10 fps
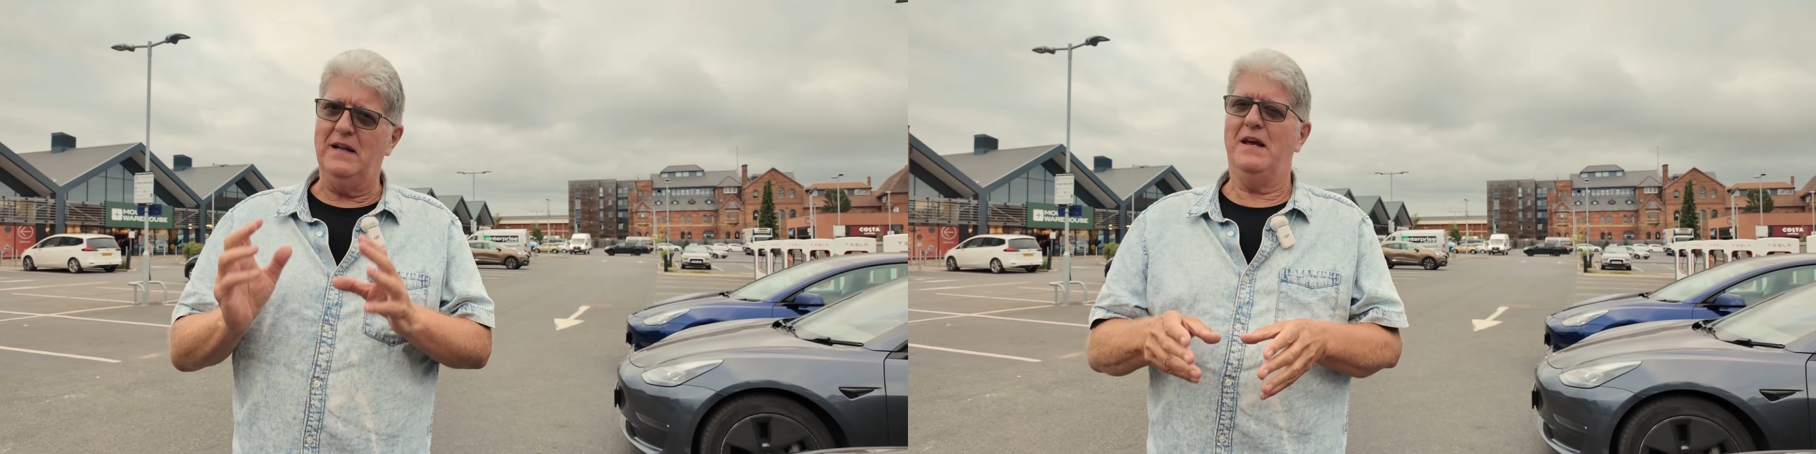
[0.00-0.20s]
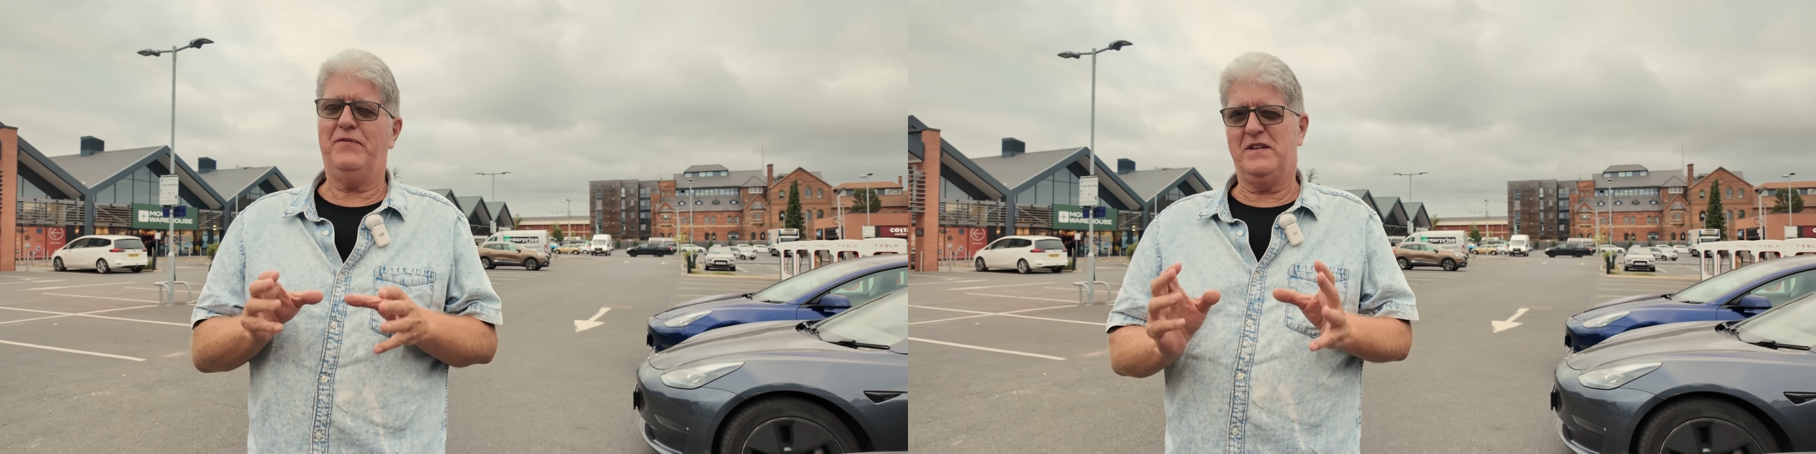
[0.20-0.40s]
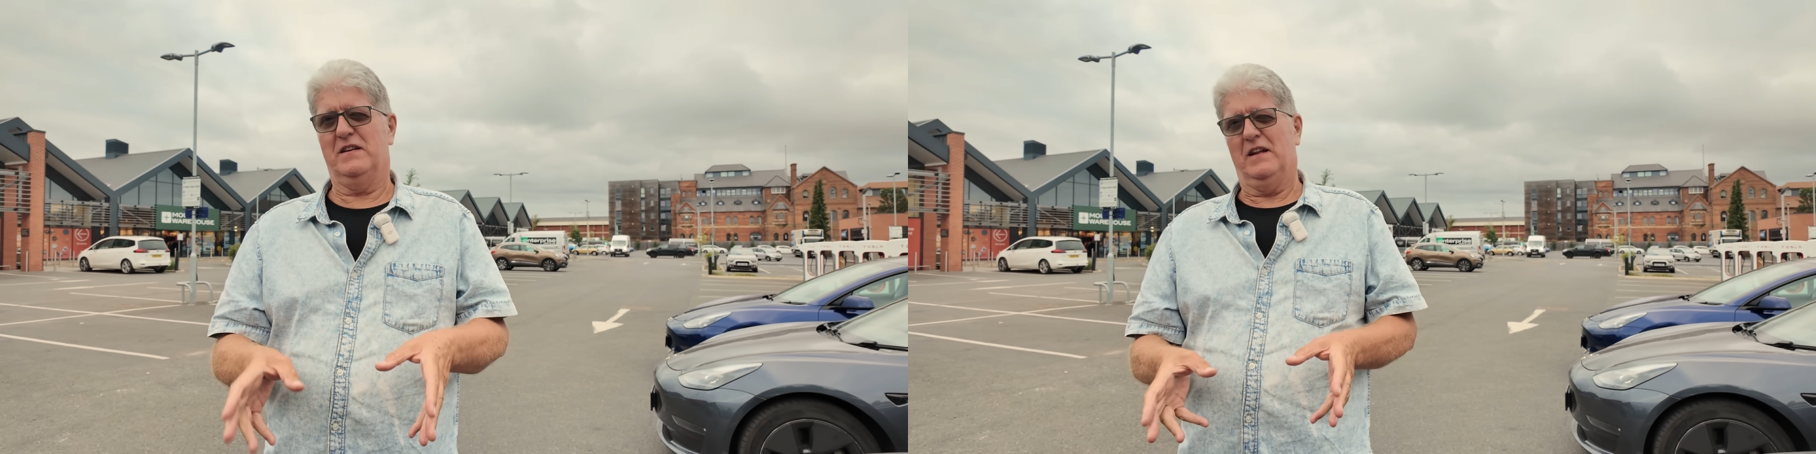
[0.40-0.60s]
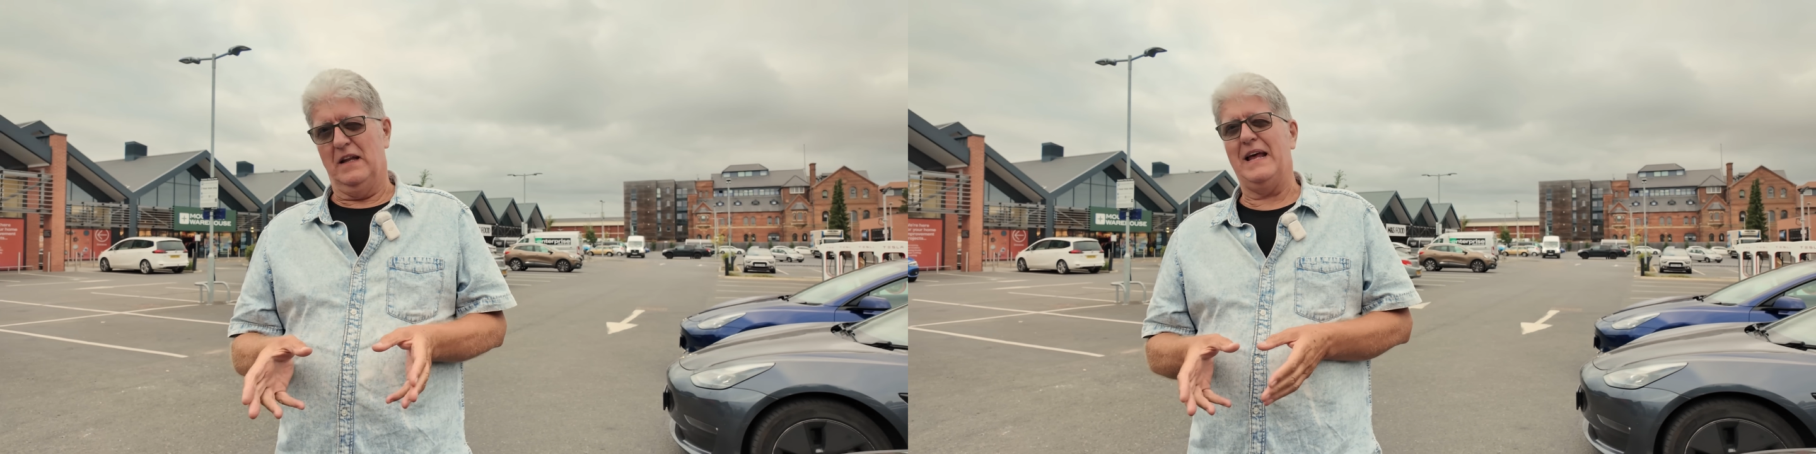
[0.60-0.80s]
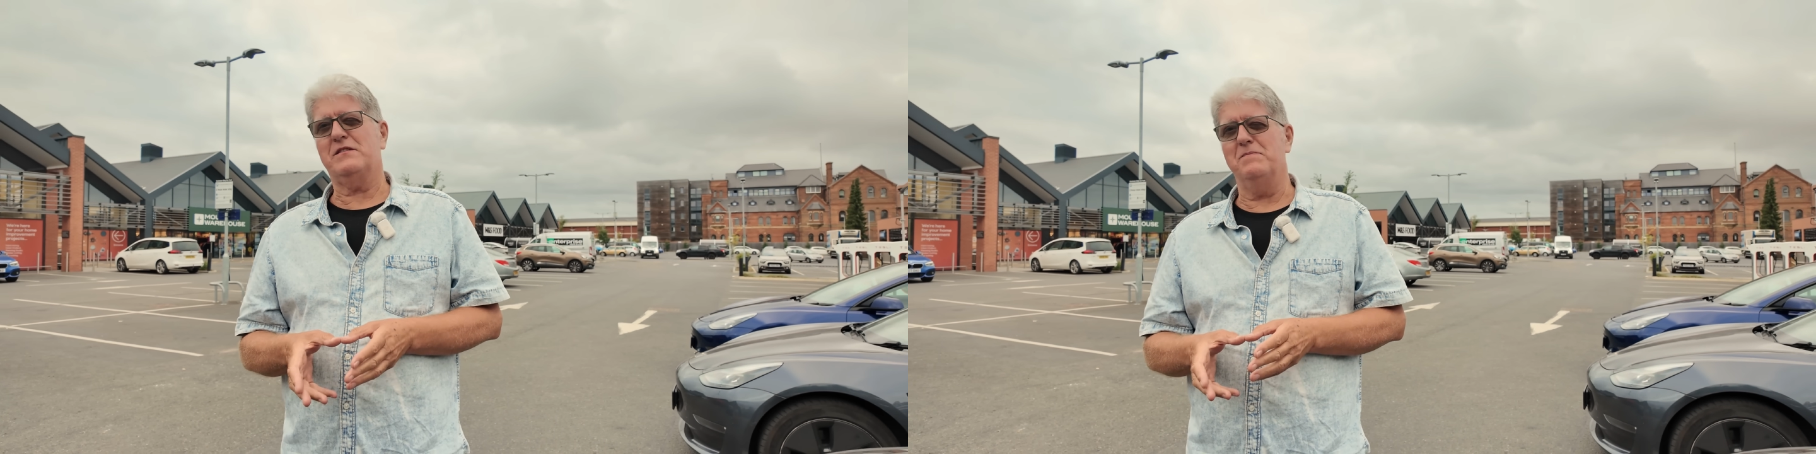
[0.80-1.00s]
leave it till the
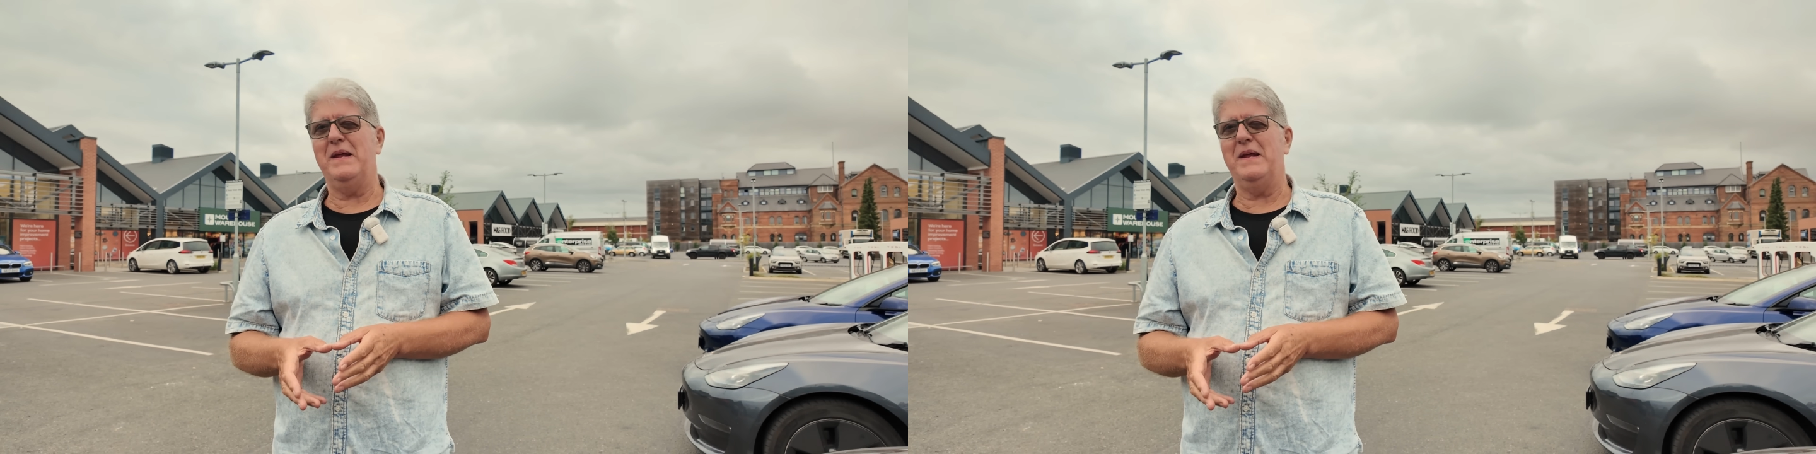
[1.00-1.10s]
last